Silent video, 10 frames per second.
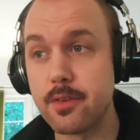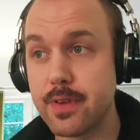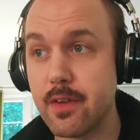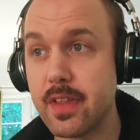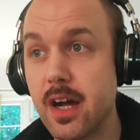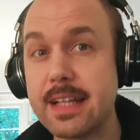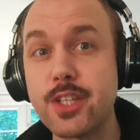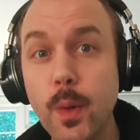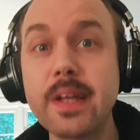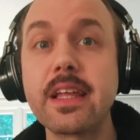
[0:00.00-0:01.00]
fear in the eye,
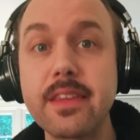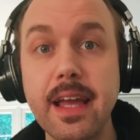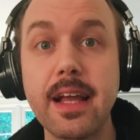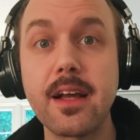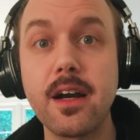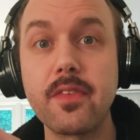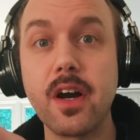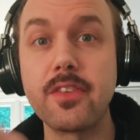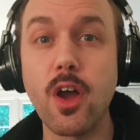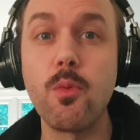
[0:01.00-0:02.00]
doing the thing that
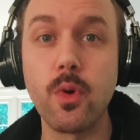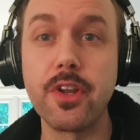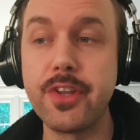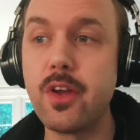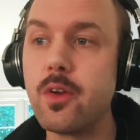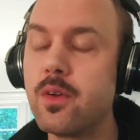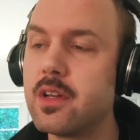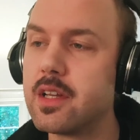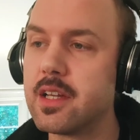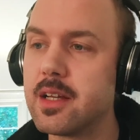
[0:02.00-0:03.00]
I don't want to do.
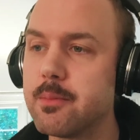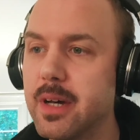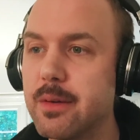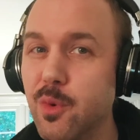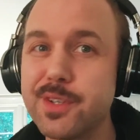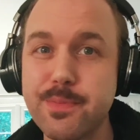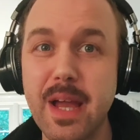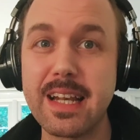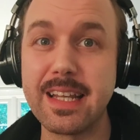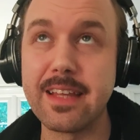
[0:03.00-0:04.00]
But it was
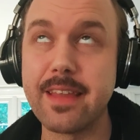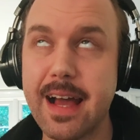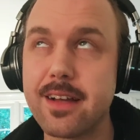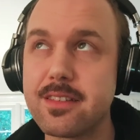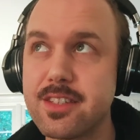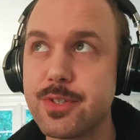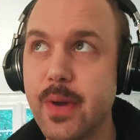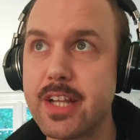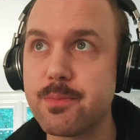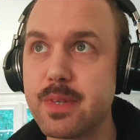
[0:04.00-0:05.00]
mainly in that
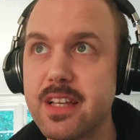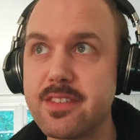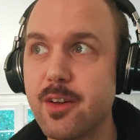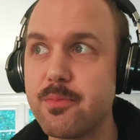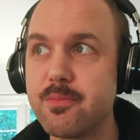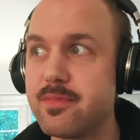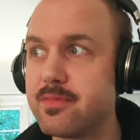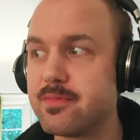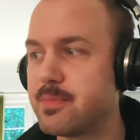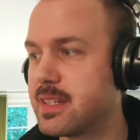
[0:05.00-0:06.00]
situation because I've
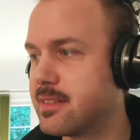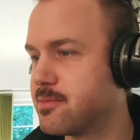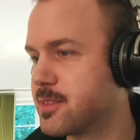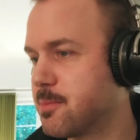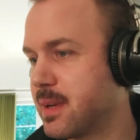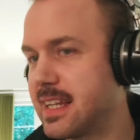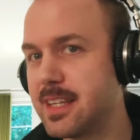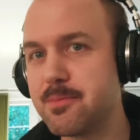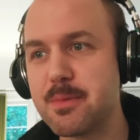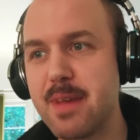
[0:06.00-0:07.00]
been
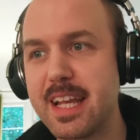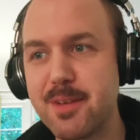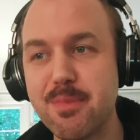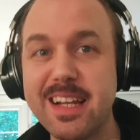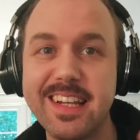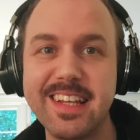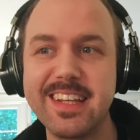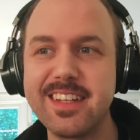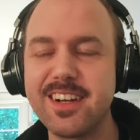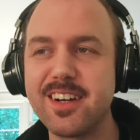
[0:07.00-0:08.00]
made
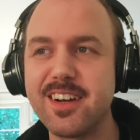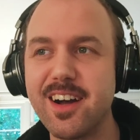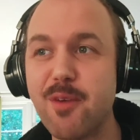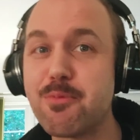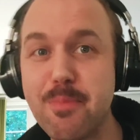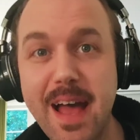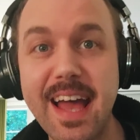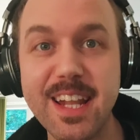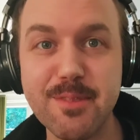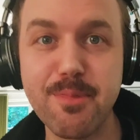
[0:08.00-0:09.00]
completely
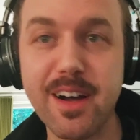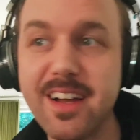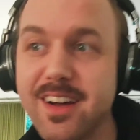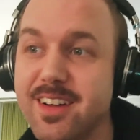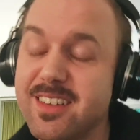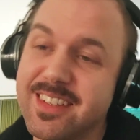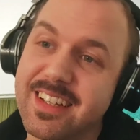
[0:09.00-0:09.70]
unprepared by